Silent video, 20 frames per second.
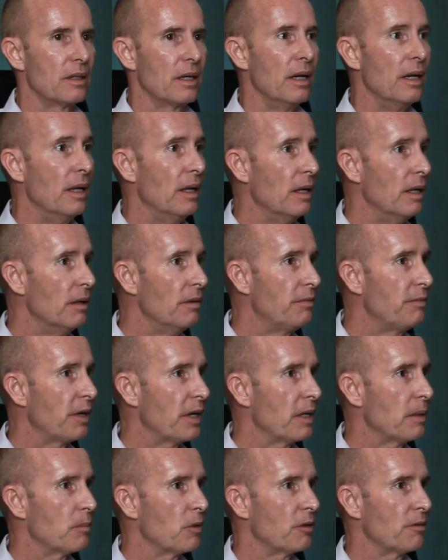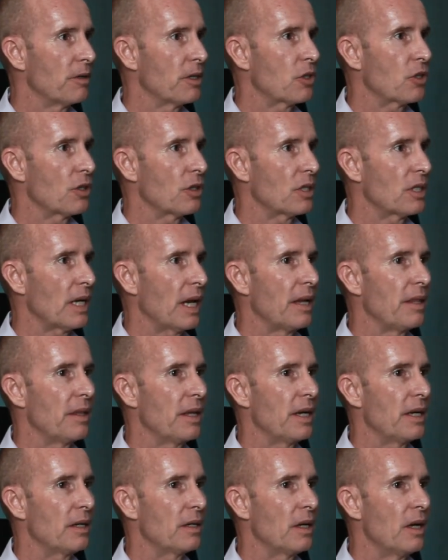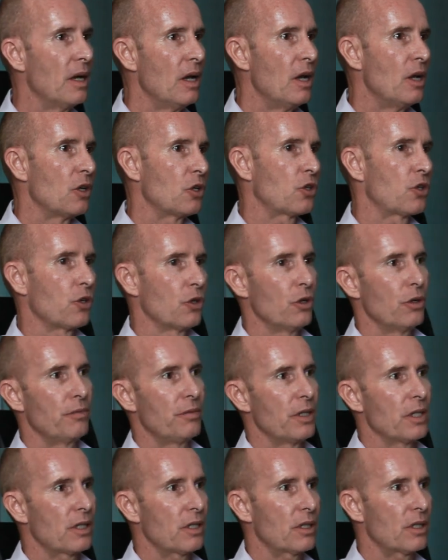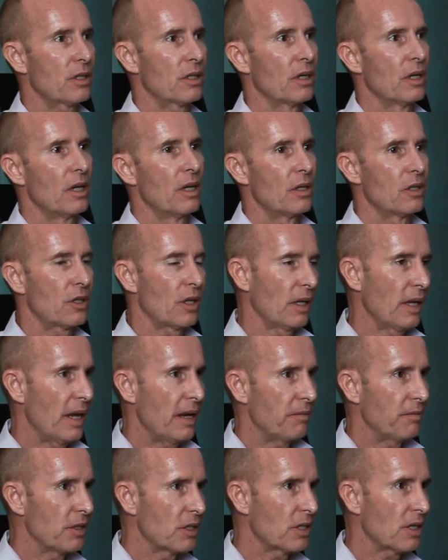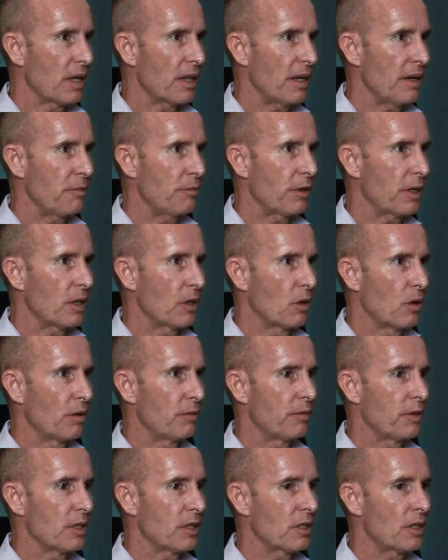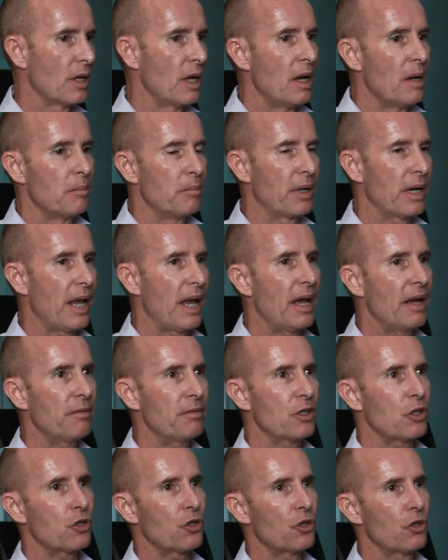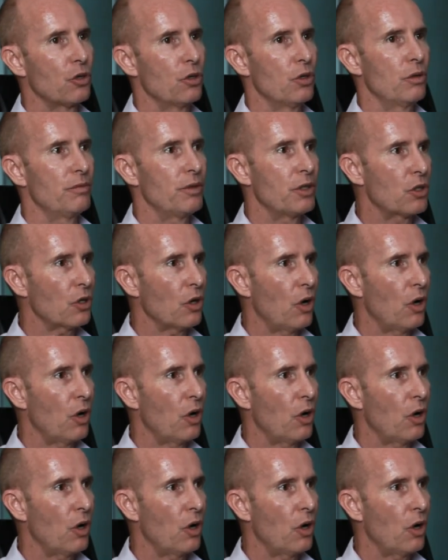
live in Mauritius, and then still have the South African office, but have a service